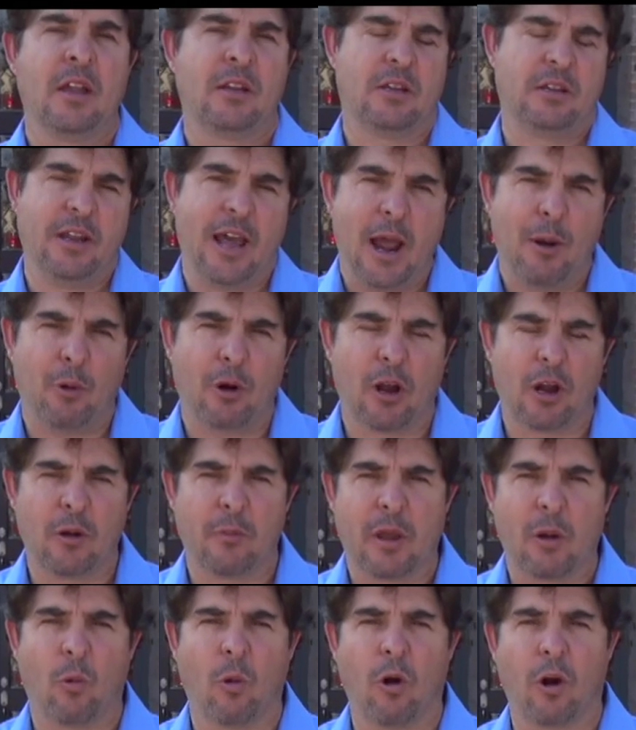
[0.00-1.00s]
Today we're going
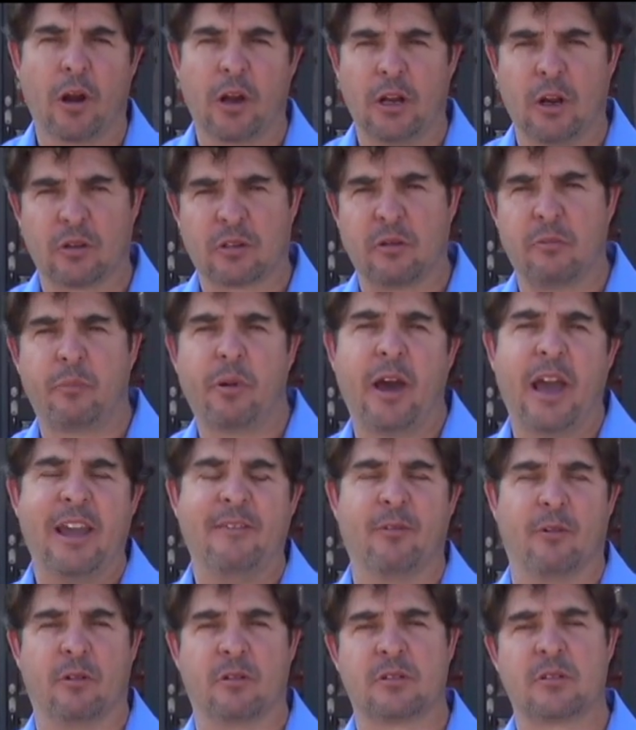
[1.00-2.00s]
to be working on some
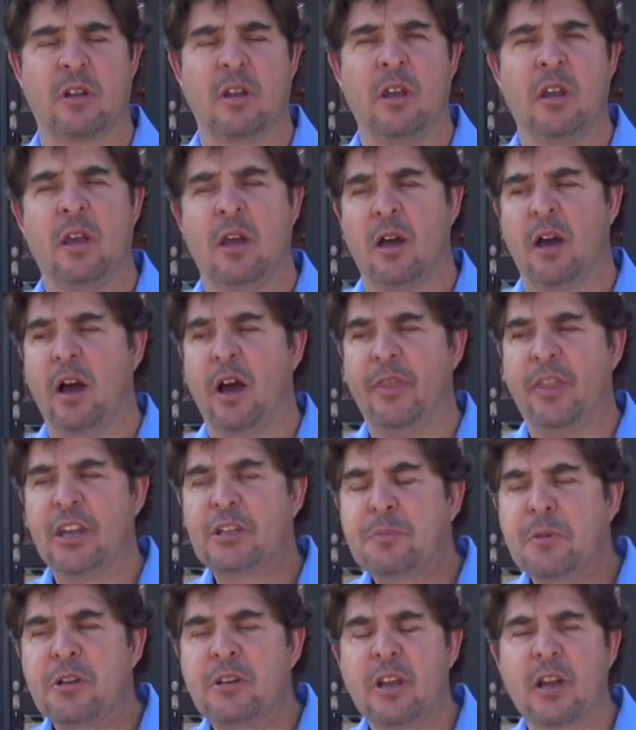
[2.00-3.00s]
pavers.
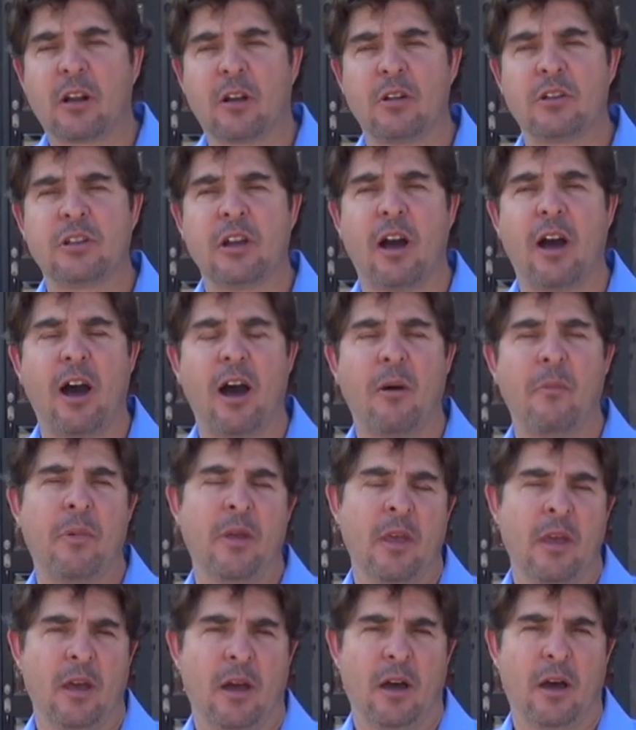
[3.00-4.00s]
This particular job,
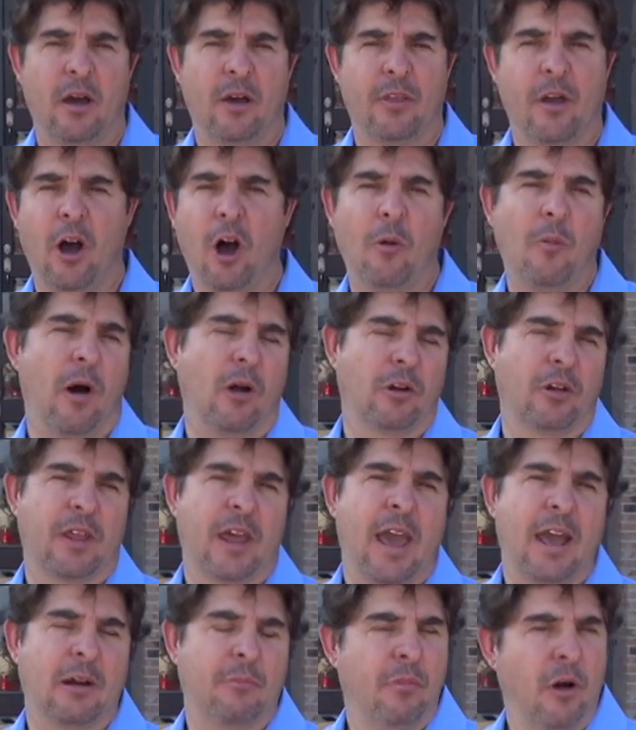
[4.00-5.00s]
the homeowner,
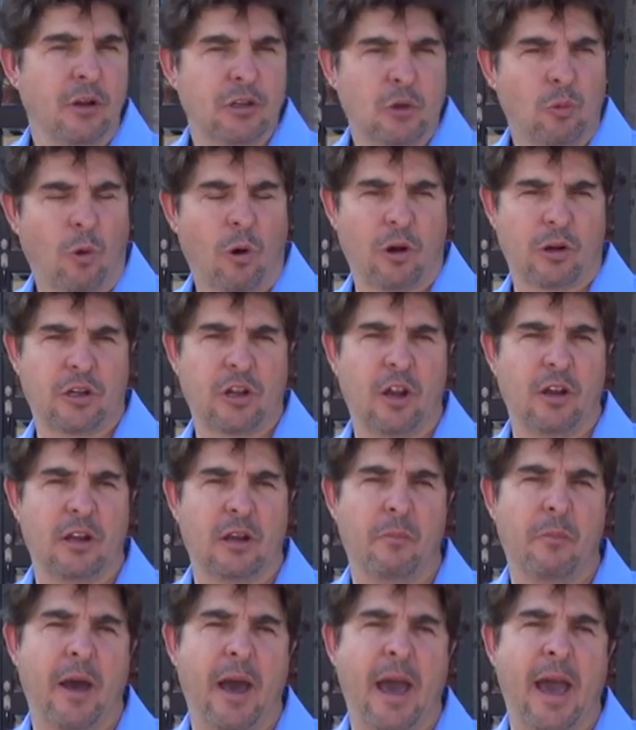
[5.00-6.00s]
they had a bunch of work done in
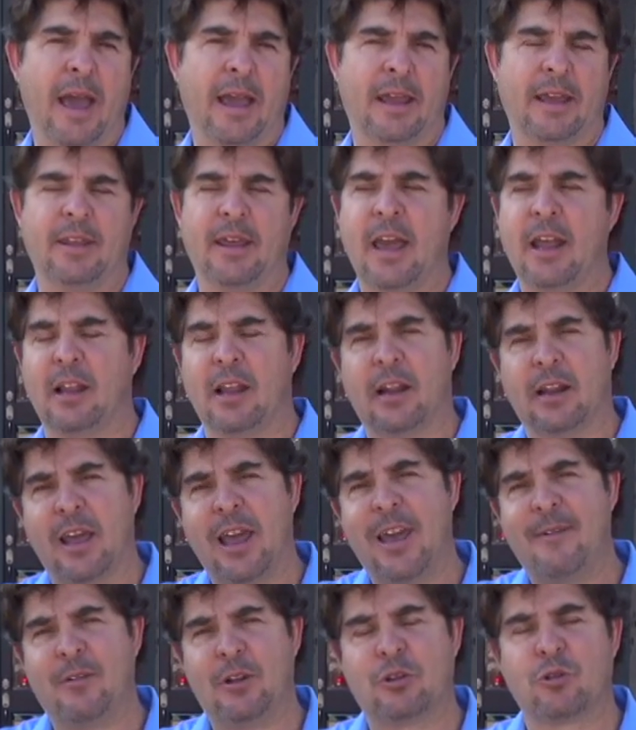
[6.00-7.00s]
the back, and they had a lot
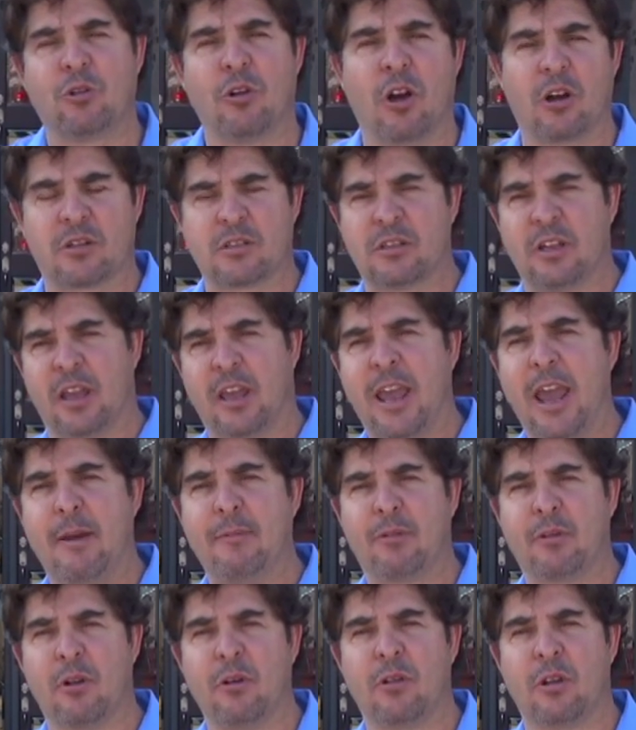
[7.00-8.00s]
of heavy trucks that
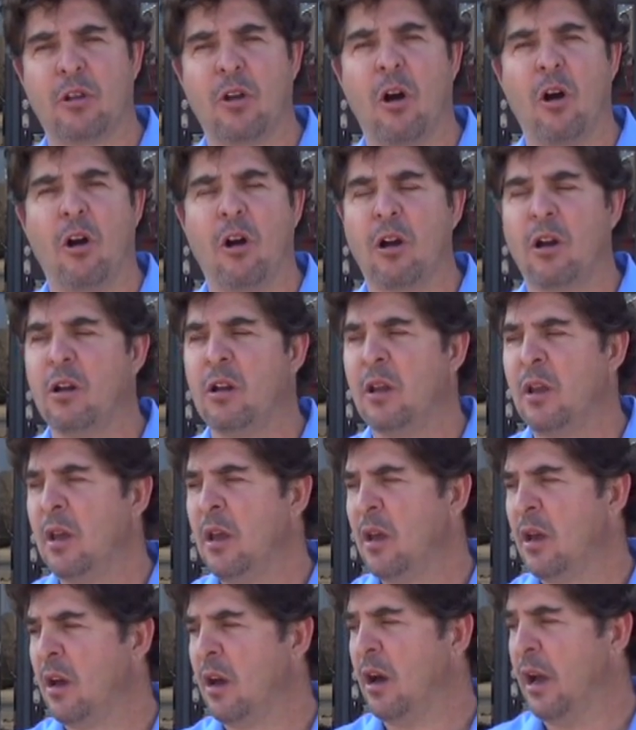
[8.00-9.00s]
came through the yard
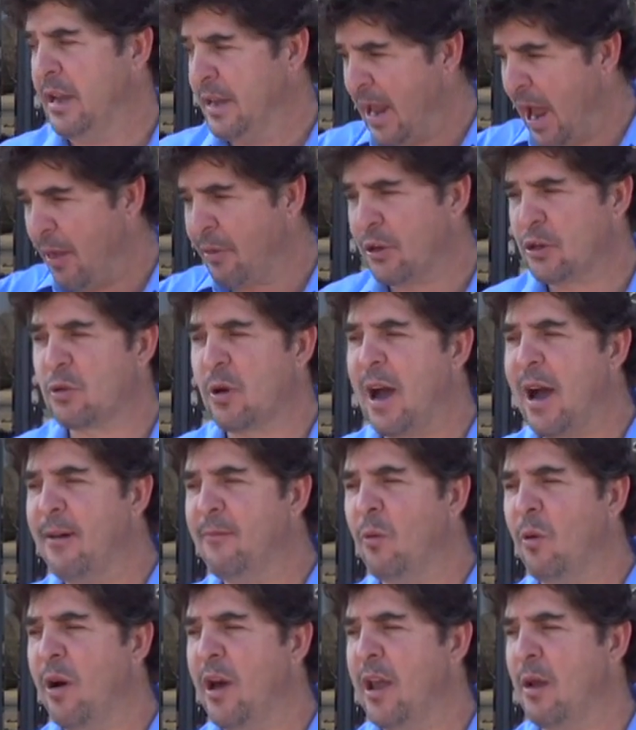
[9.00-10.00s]
and down the
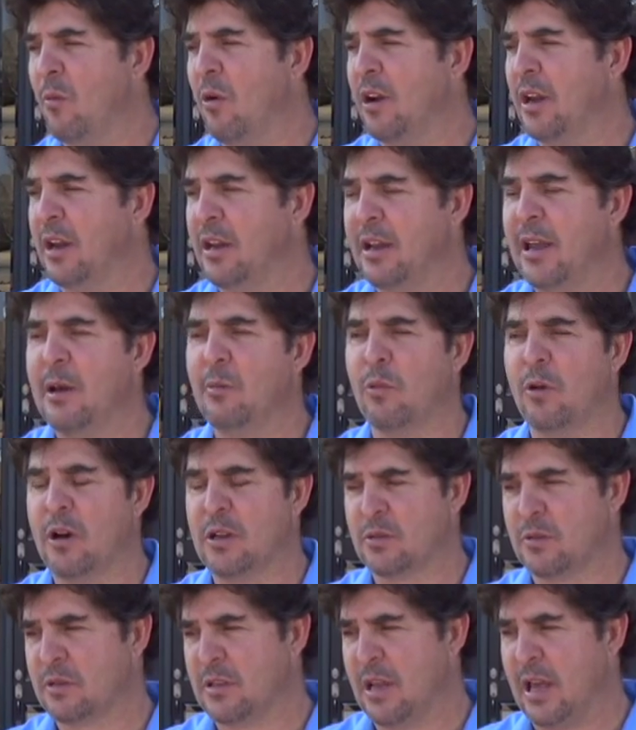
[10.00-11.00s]
driveway. And what it did
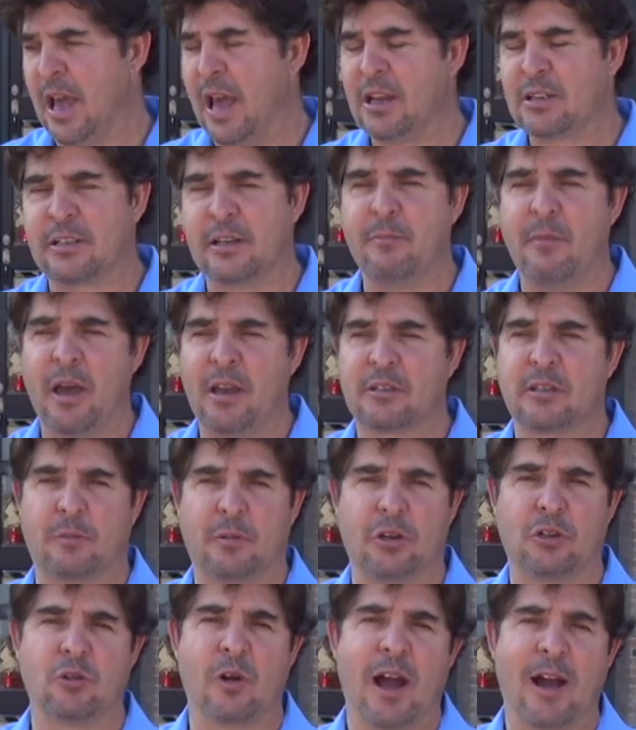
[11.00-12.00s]
was it actually messed up
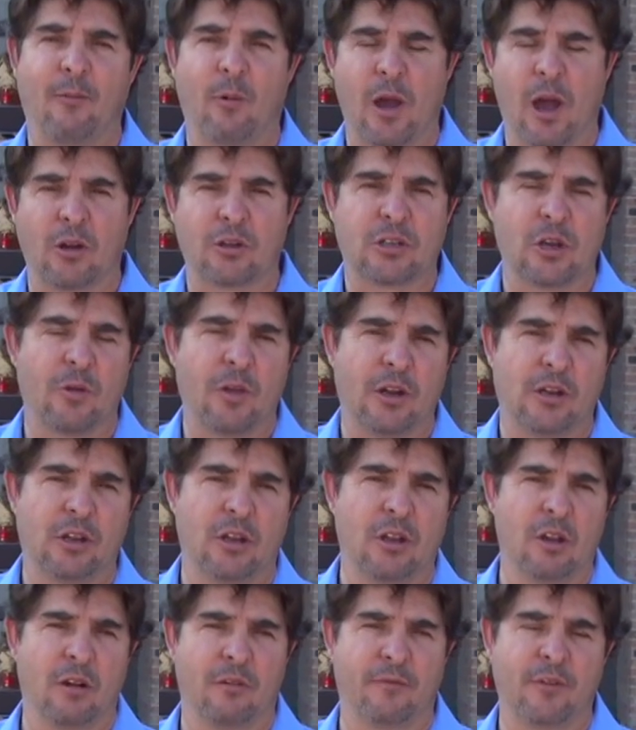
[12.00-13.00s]
the driveway. I'll show that
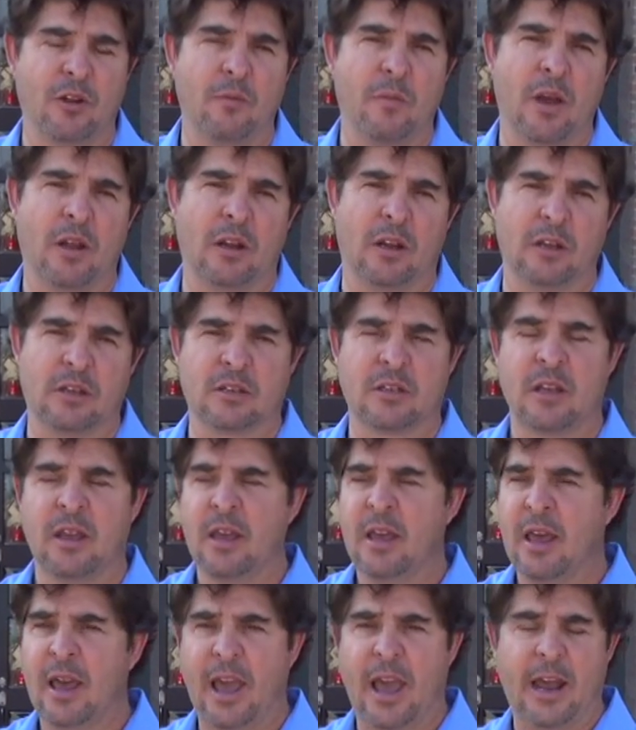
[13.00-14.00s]
to you in a few minutes.
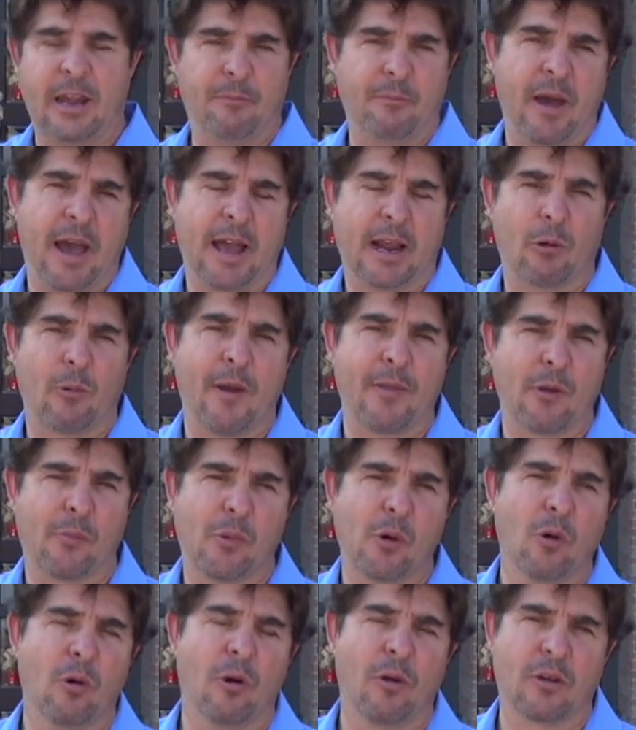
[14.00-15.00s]
And back around the
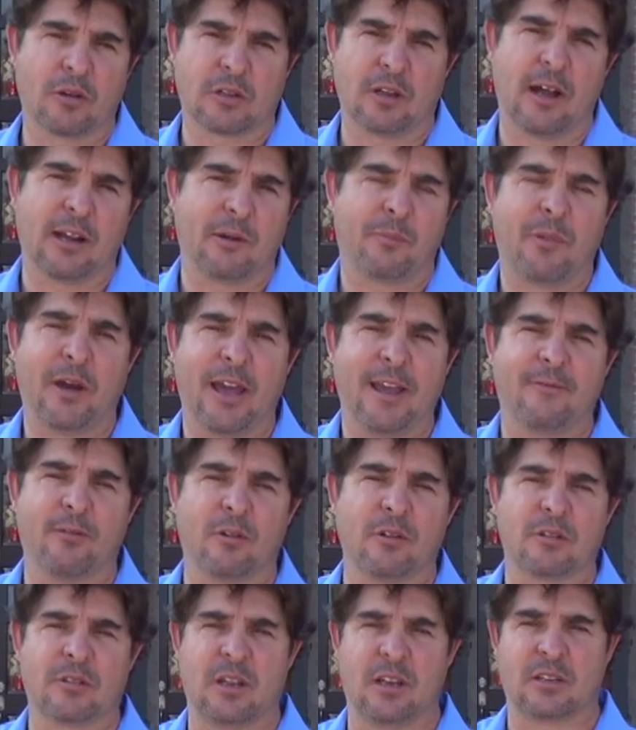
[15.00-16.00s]
pool, there's a lot of
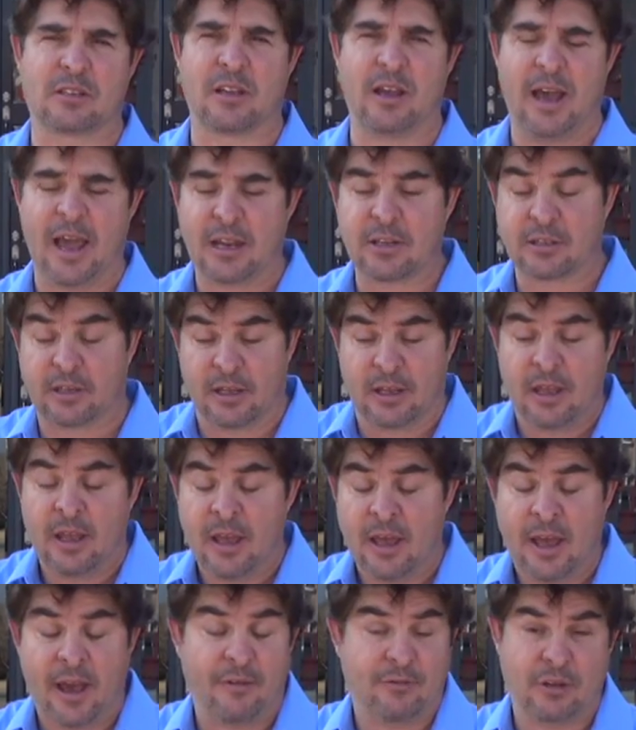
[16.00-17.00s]
pavers that actually
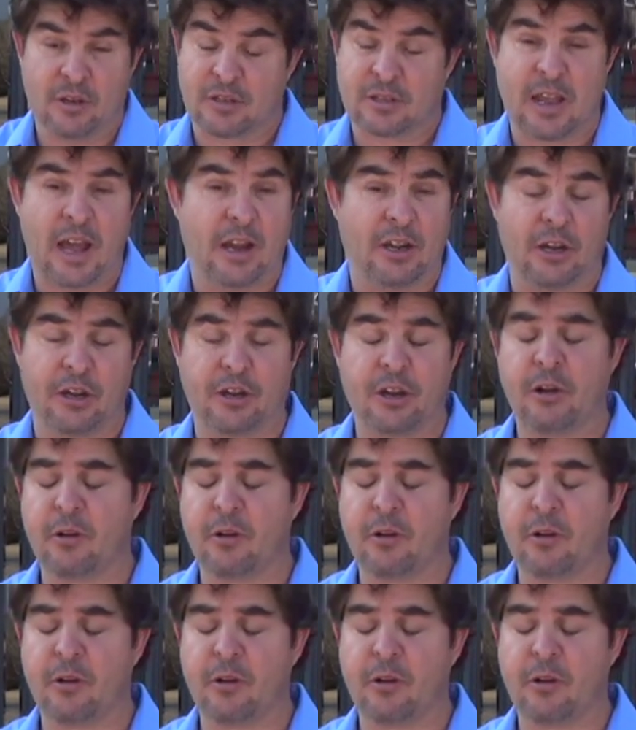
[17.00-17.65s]
have just kind of